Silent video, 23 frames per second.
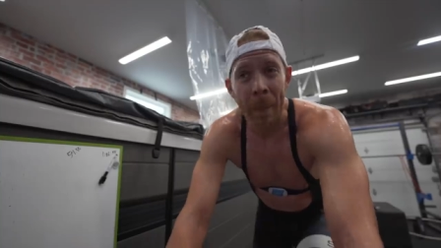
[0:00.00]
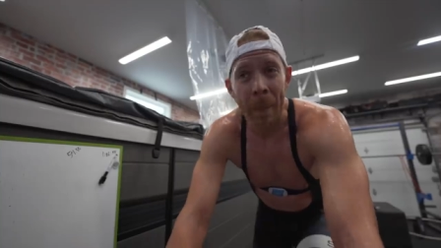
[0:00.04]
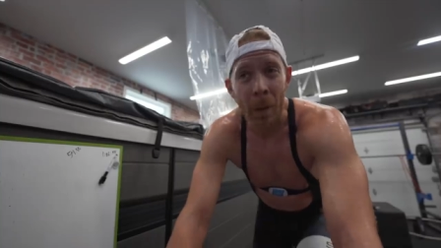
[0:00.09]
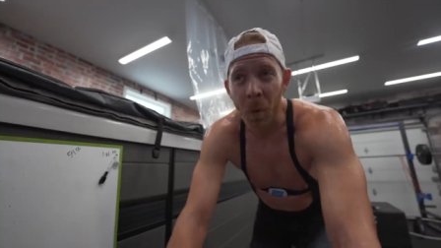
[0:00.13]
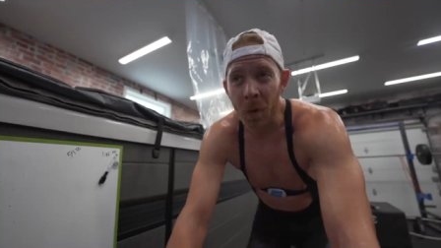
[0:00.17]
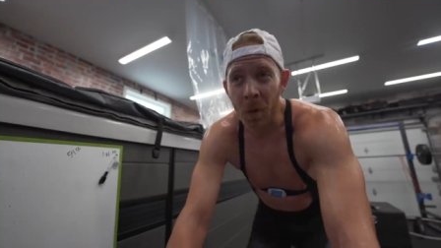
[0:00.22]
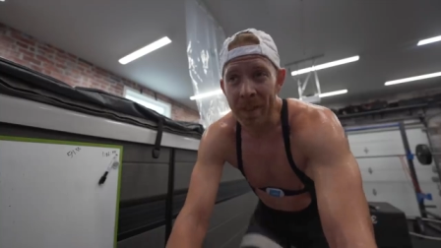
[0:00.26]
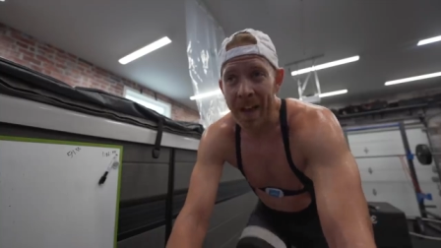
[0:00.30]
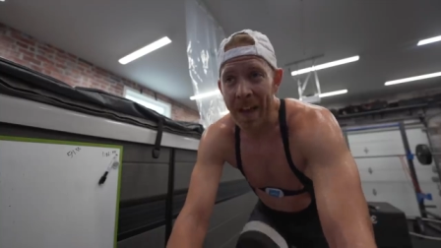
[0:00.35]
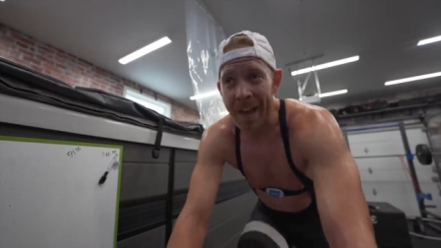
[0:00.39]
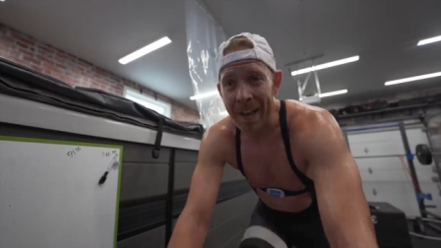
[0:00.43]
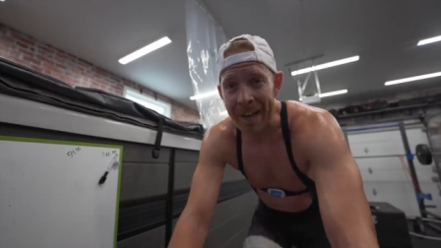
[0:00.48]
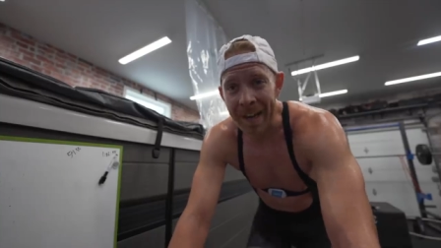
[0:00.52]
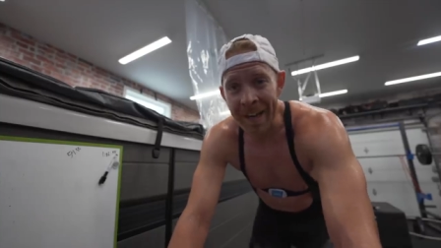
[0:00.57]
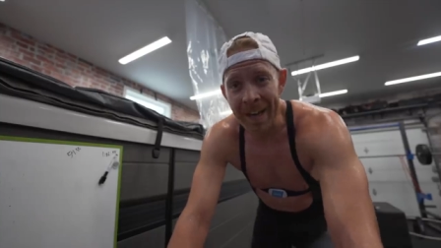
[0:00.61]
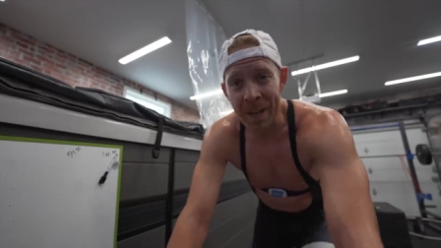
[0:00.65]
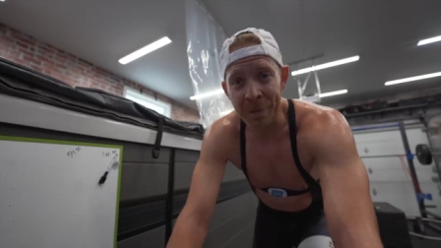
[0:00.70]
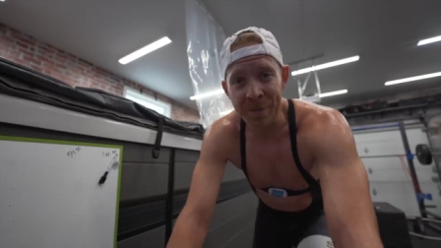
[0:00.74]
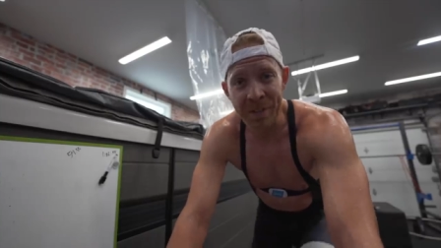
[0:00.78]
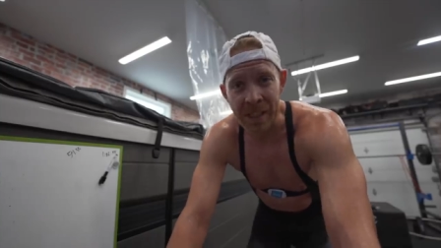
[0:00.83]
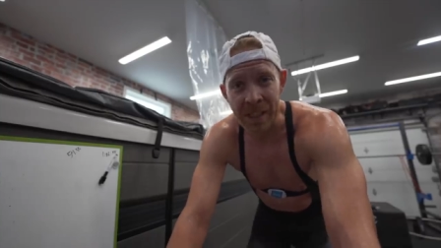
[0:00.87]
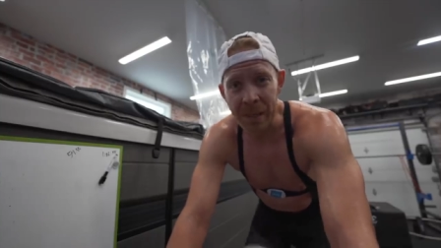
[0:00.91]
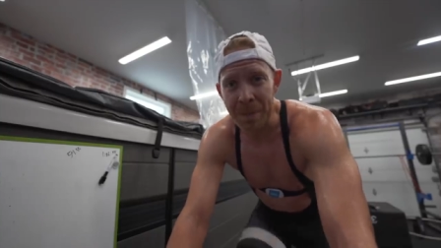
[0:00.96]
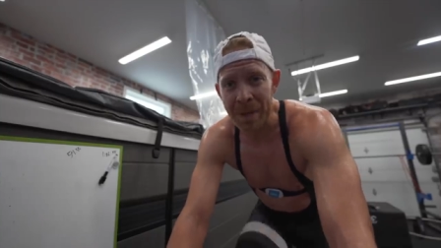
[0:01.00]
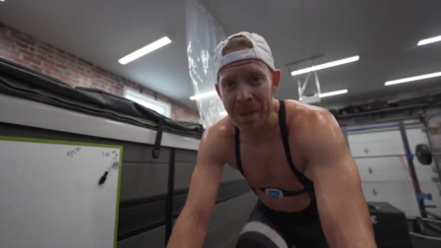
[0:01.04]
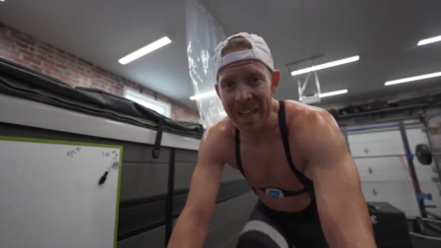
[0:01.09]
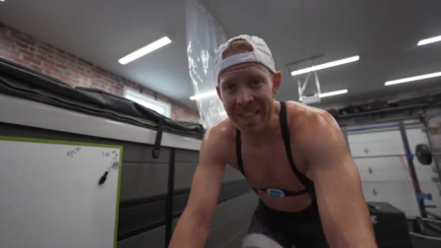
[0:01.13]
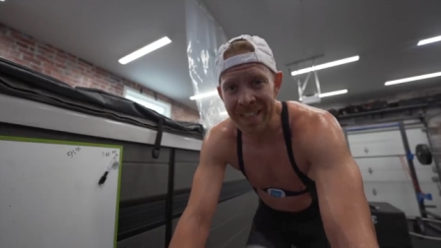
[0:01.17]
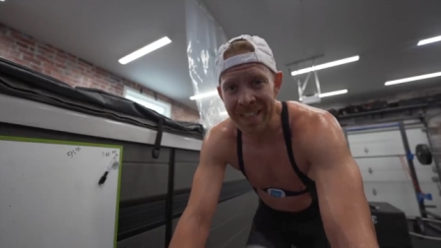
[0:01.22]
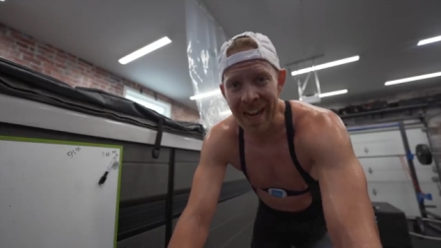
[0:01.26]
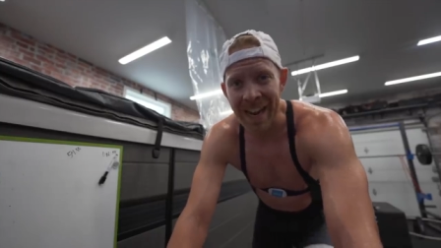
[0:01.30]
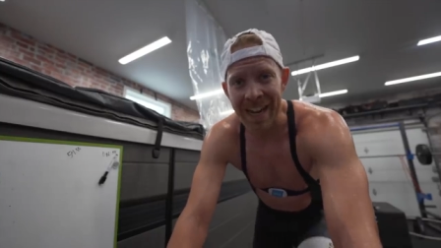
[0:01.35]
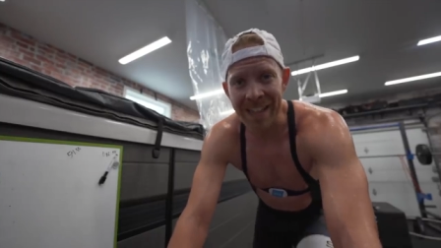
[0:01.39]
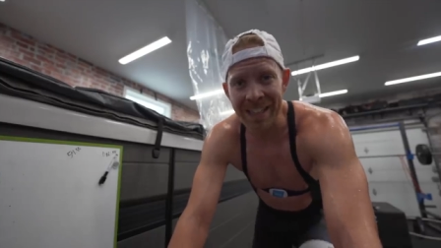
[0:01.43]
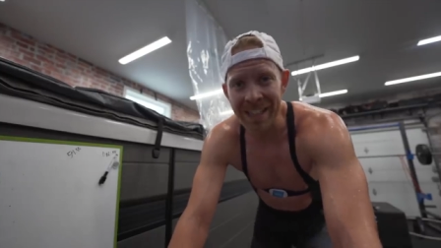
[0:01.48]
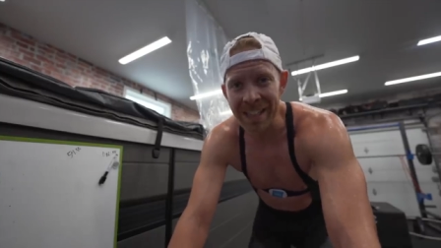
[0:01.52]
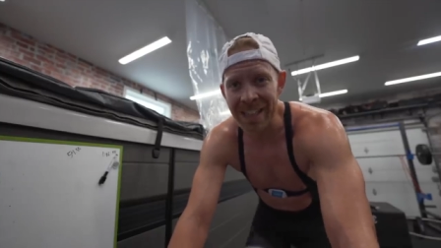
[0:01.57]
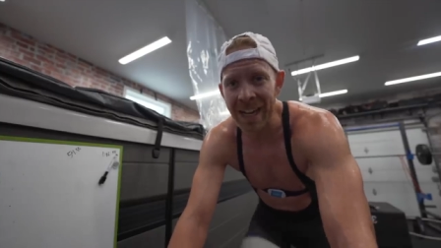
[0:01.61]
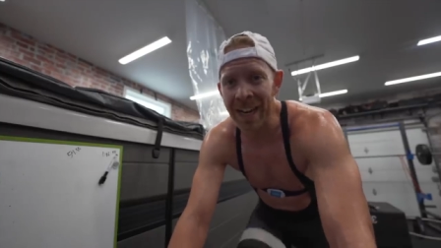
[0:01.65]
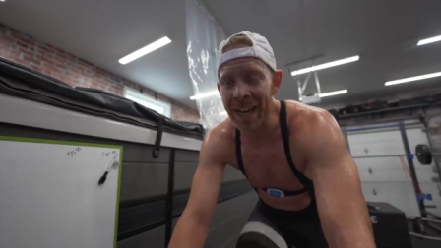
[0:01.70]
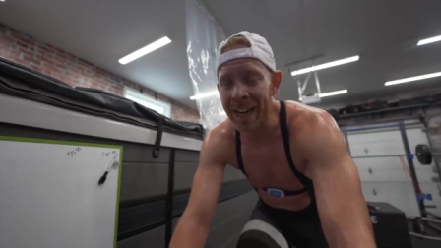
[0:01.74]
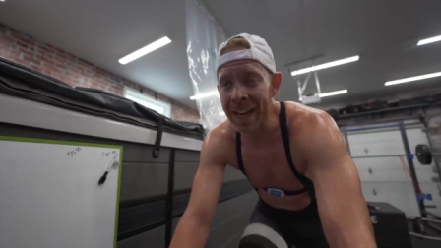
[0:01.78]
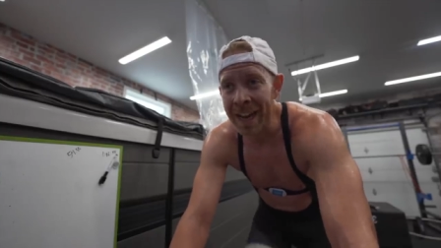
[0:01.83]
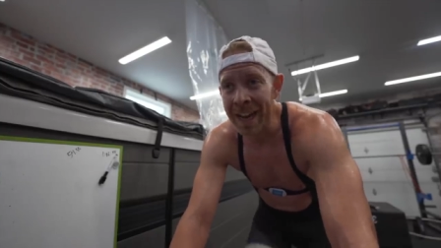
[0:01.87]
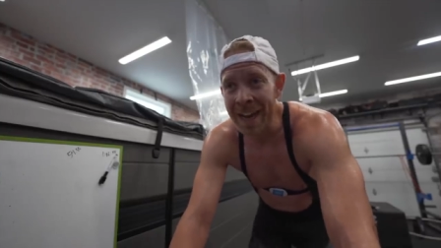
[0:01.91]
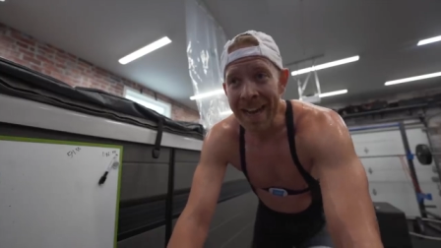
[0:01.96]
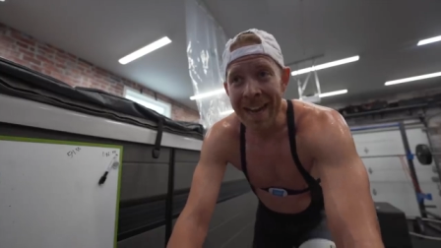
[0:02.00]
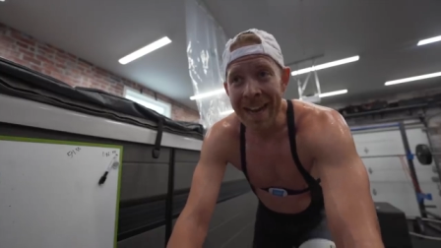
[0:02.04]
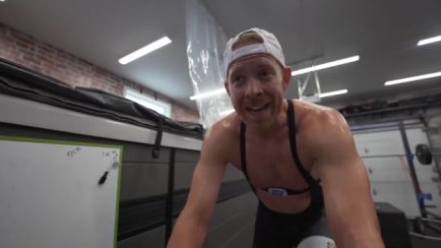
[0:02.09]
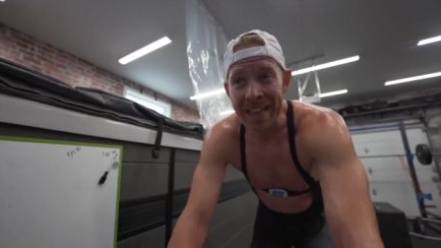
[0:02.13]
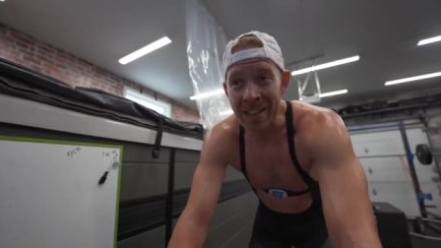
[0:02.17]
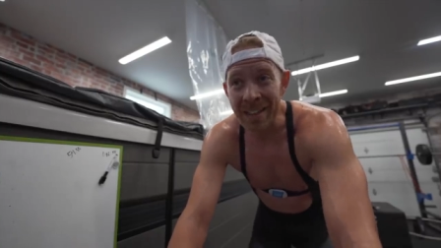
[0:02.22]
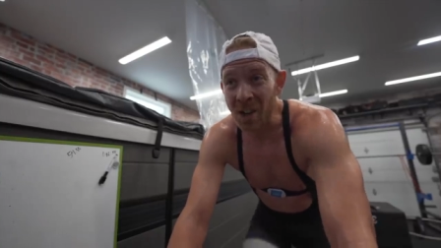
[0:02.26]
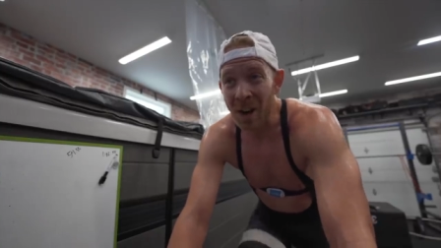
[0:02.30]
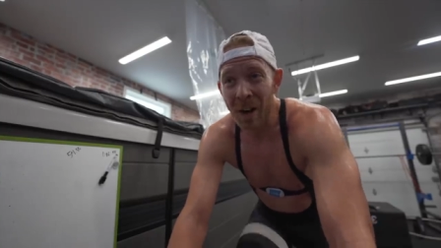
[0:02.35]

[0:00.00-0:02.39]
or that an FTP test is